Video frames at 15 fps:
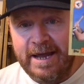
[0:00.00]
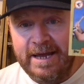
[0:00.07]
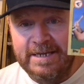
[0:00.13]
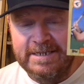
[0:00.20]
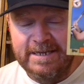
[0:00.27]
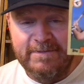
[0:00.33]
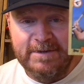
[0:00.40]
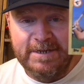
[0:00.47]

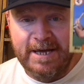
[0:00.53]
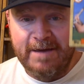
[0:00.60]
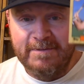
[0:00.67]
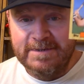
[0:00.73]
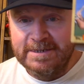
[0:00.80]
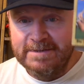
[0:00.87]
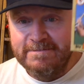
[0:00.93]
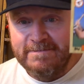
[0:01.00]
87
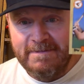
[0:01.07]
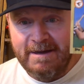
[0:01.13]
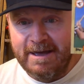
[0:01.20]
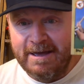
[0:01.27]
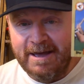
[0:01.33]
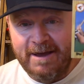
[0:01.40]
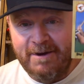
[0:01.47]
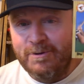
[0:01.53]
Topps.
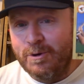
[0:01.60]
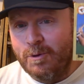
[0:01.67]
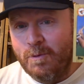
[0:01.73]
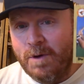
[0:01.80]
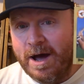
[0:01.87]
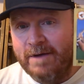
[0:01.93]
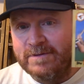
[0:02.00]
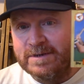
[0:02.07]
I don't know
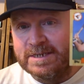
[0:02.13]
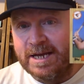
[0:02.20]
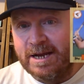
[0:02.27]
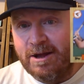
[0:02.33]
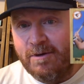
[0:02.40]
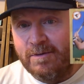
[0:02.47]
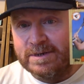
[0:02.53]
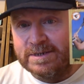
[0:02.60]
why. I've just
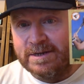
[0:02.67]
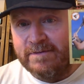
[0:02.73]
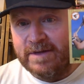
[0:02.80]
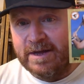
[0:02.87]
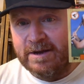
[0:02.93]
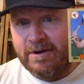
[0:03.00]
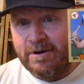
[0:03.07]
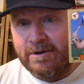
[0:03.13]
kind of always loved
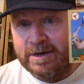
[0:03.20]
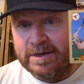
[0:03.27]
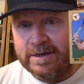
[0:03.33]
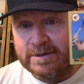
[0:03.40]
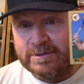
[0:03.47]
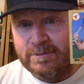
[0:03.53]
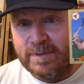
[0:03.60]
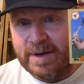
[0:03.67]
that card. It
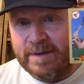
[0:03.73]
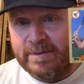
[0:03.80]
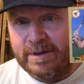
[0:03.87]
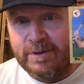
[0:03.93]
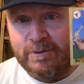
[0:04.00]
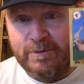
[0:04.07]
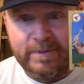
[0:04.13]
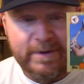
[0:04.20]
does remind me
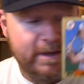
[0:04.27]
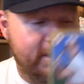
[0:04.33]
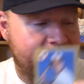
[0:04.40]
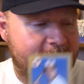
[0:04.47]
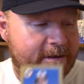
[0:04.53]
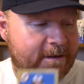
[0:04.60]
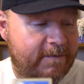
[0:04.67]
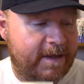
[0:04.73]
a little bit
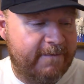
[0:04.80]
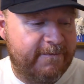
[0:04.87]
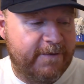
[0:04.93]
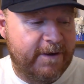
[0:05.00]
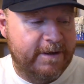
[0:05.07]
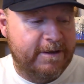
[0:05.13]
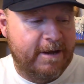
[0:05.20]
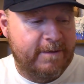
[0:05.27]
of that
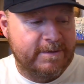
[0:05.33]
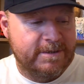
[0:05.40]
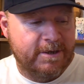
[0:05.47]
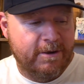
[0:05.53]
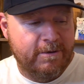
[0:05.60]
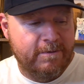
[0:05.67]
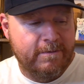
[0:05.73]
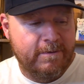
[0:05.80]
Frank Thomas
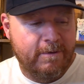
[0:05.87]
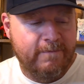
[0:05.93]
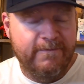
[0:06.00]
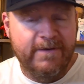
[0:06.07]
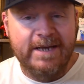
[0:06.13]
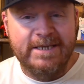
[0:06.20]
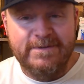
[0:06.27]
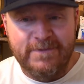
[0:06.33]
card, or
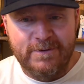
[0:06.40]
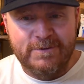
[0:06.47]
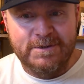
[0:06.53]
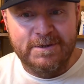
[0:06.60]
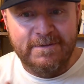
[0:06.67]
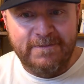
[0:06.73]
vice versa.